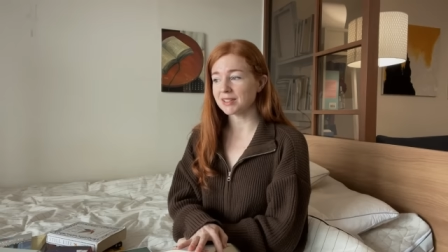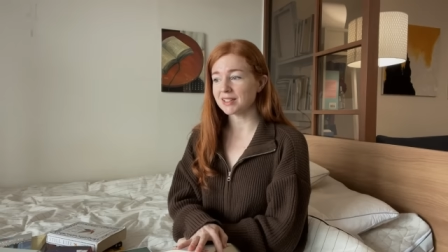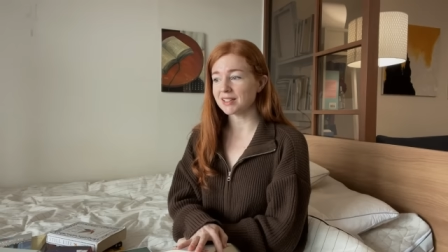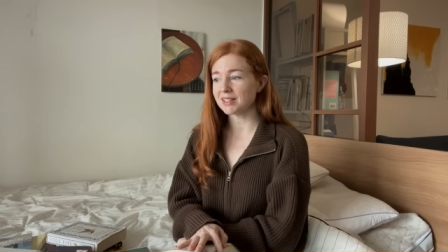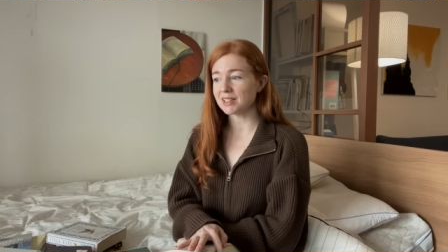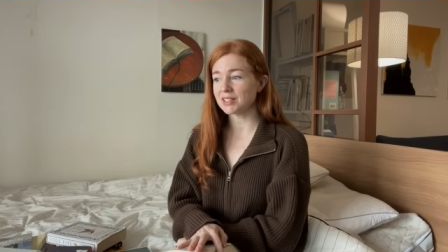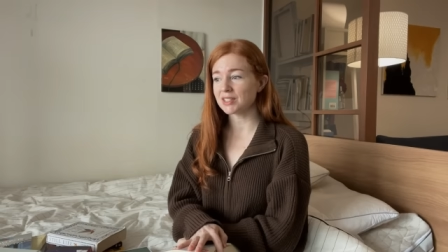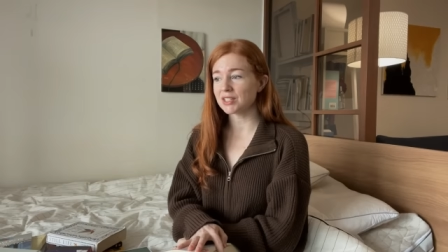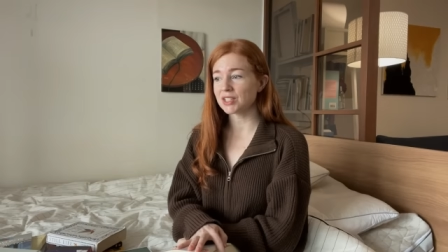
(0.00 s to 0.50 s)
It
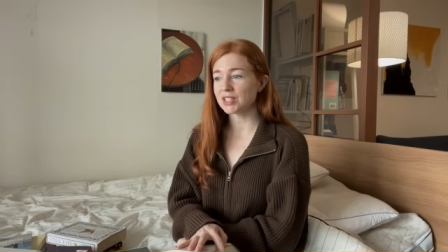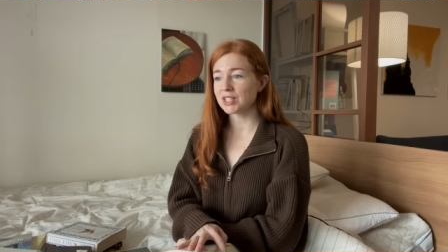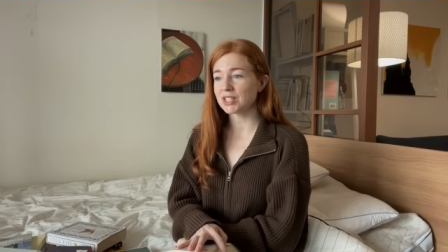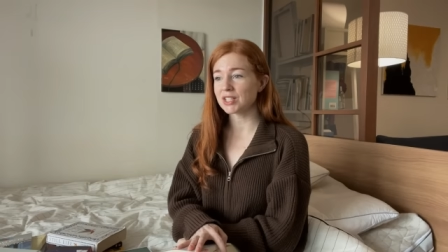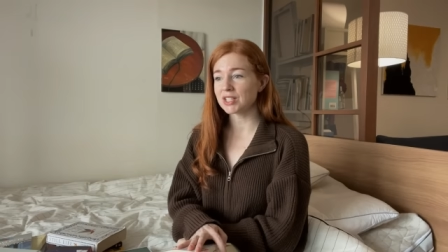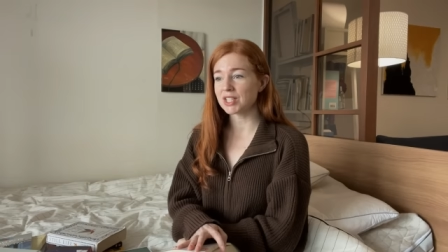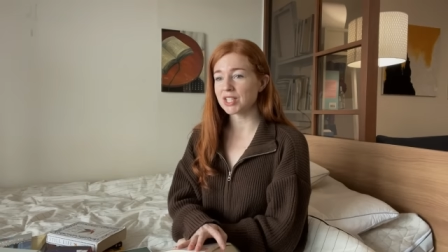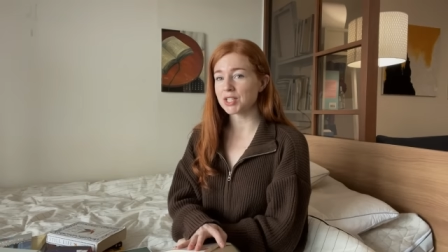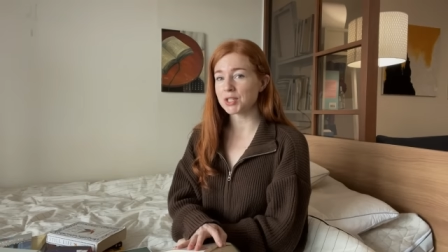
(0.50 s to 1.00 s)
is
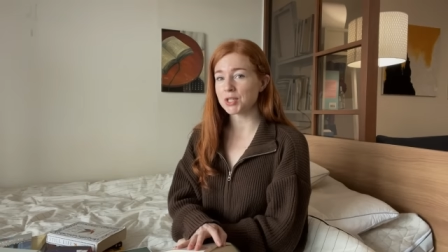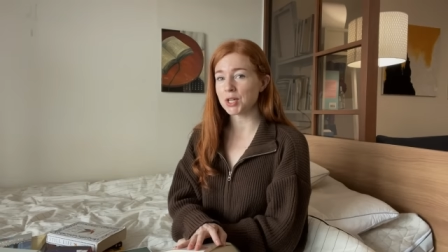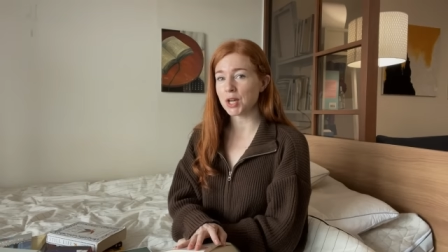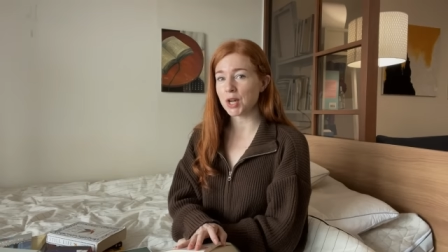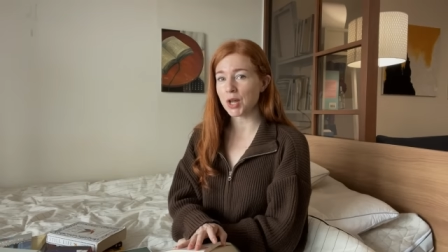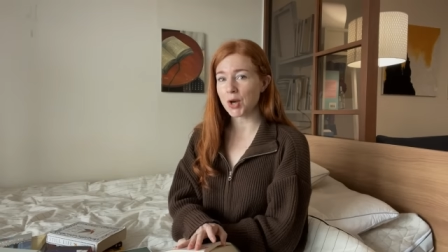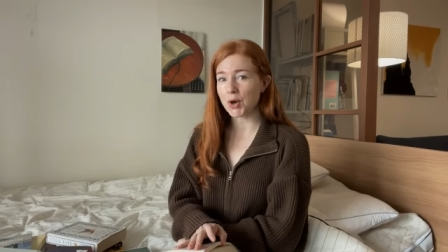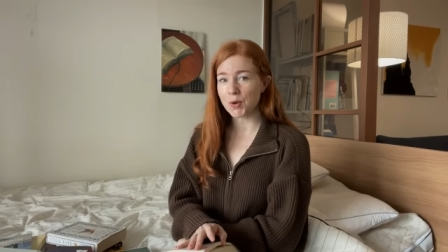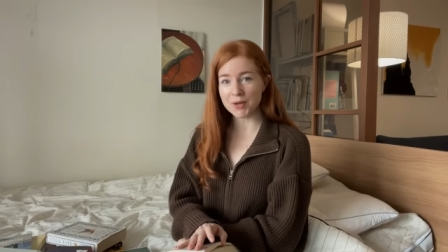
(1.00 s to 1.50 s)

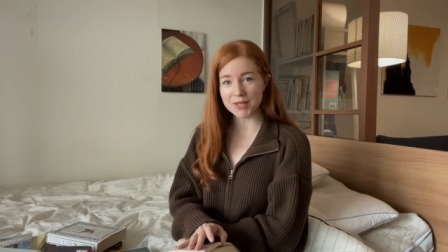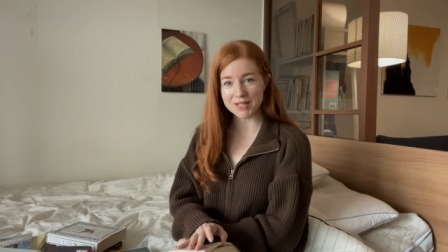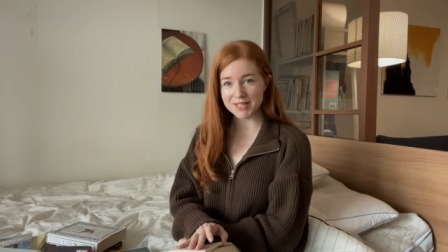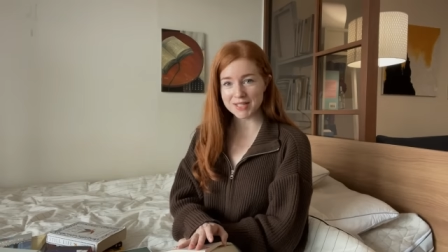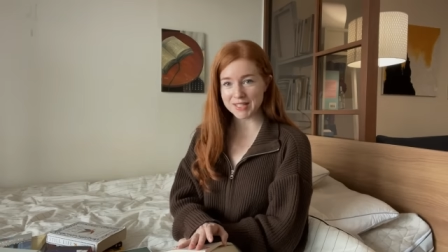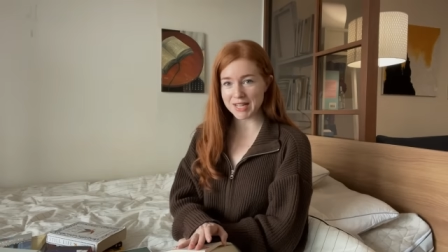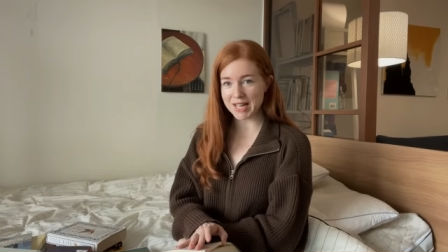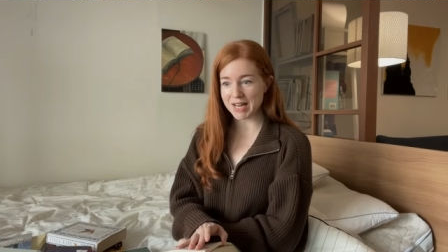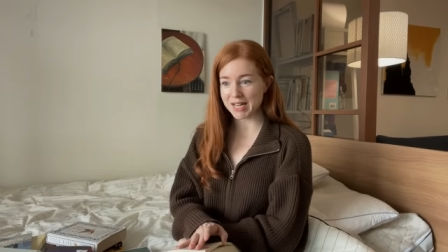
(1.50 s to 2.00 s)
slow and
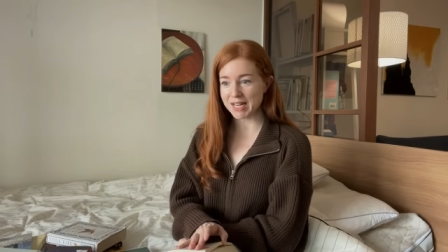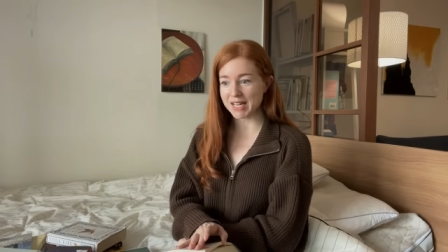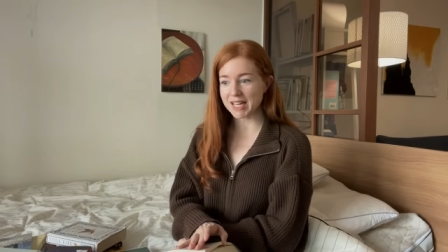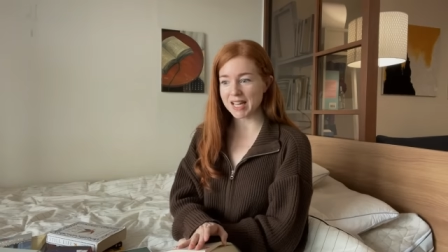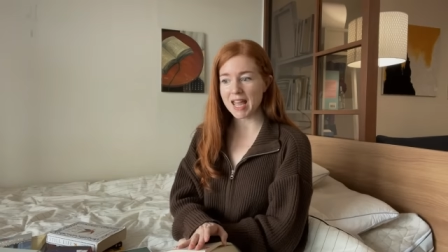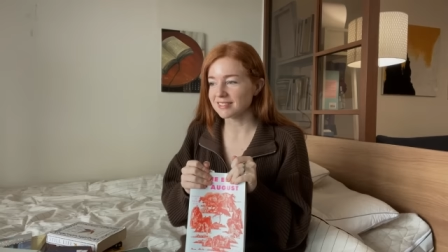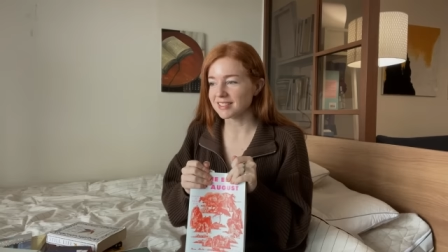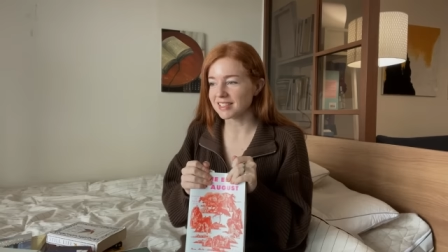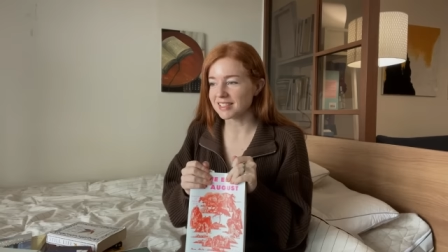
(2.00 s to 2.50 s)

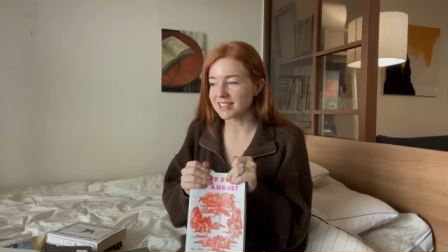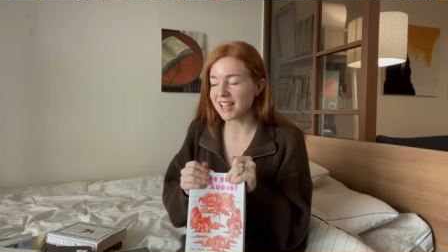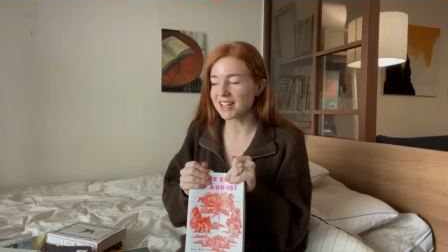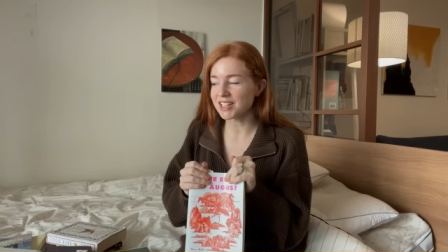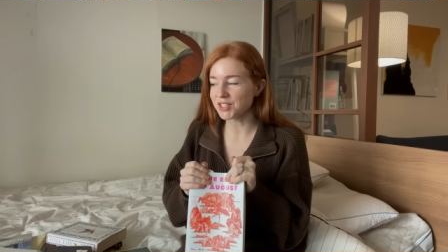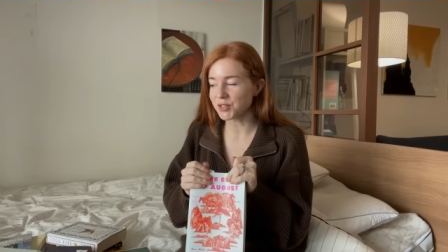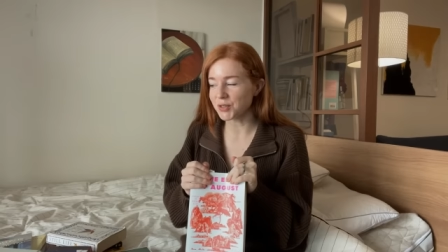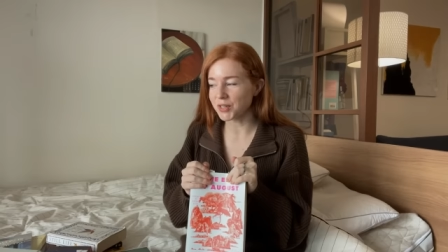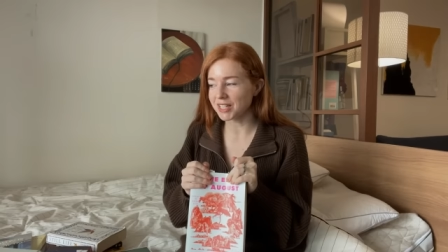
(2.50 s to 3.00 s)
steady. Let's get
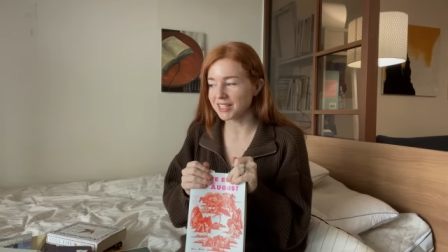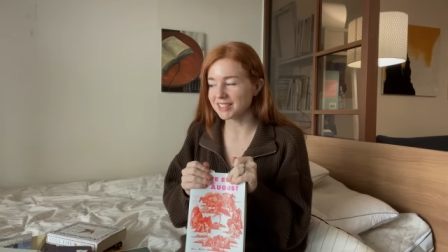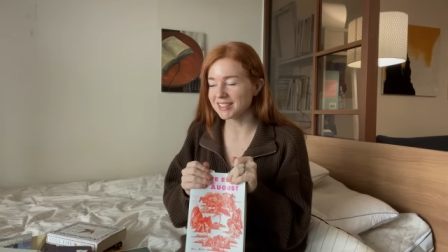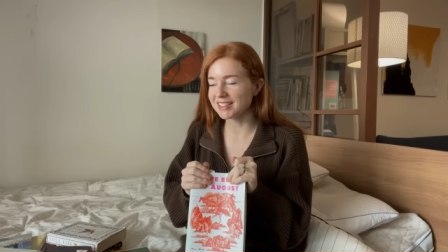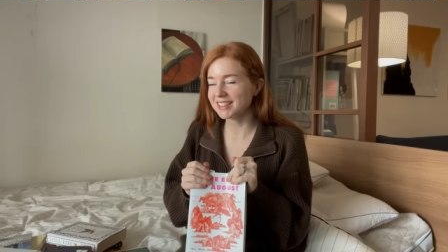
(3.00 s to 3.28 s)
into it.